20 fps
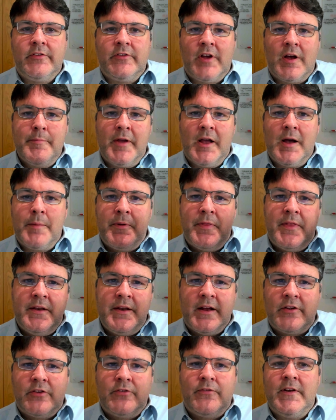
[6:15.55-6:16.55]
Coming up in the
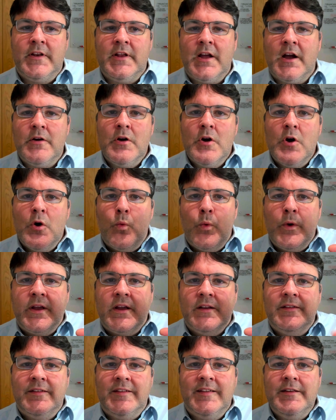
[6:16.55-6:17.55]
next video, we
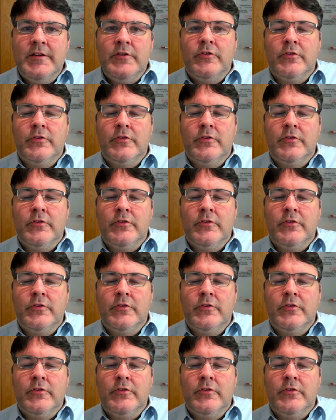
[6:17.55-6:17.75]
continue